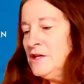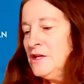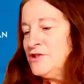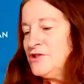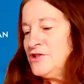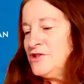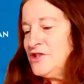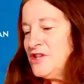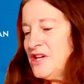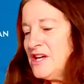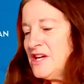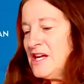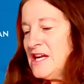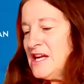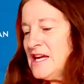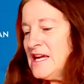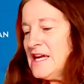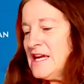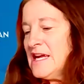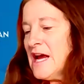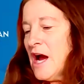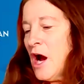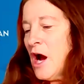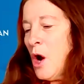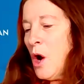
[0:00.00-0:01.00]

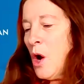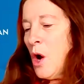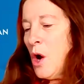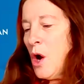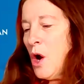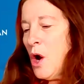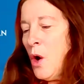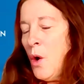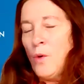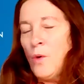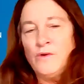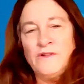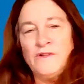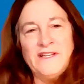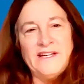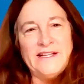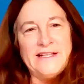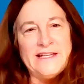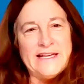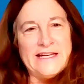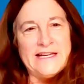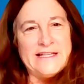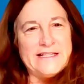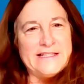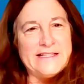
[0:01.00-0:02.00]
she only
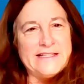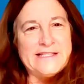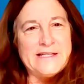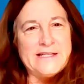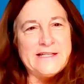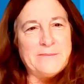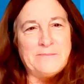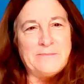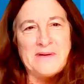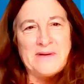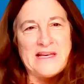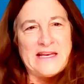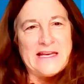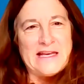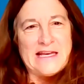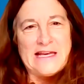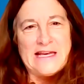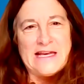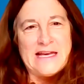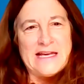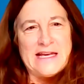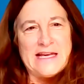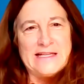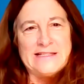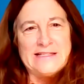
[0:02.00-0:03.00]
needed to
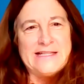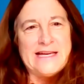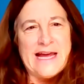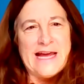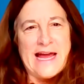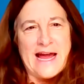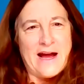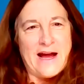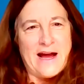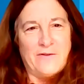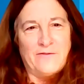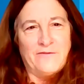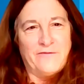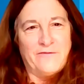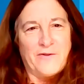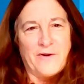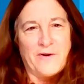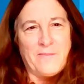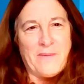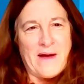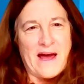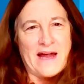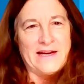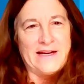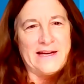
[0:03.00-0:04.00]
be in town
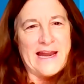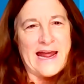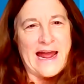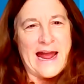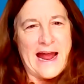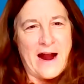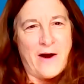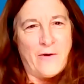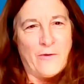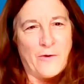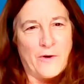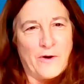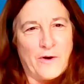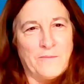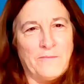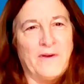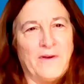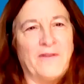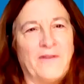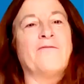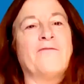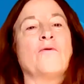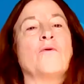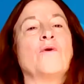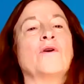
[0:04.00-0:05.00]
for about an hour
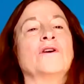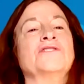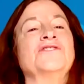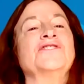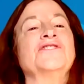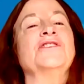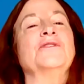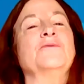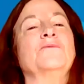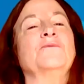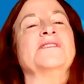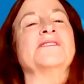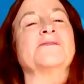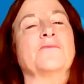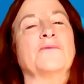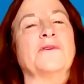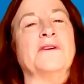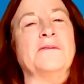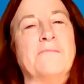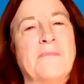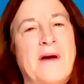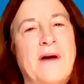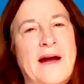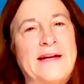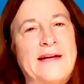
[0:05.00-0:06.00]
before she was
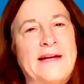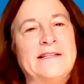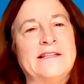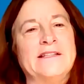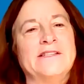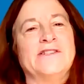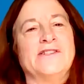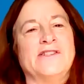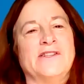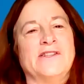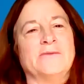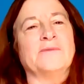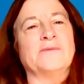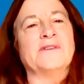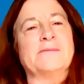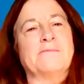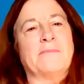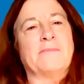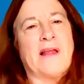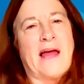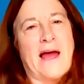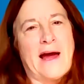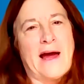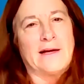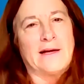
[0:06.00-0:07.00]
reminded she was
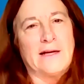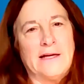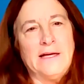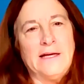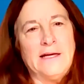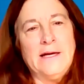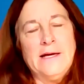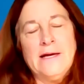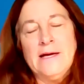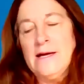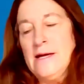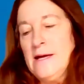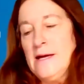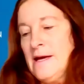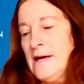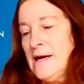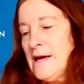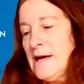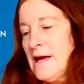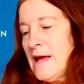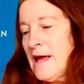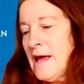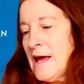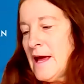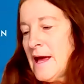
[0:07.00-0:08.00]
Black.
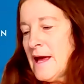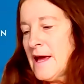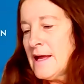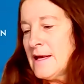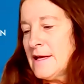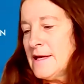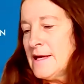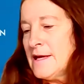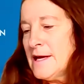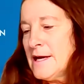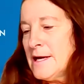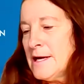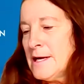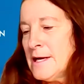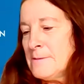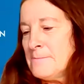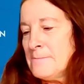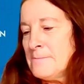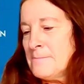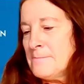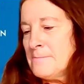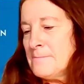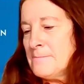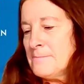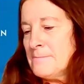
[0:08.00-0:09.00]
Right. And
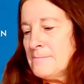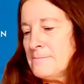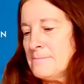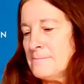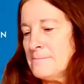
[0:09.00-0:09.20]
um,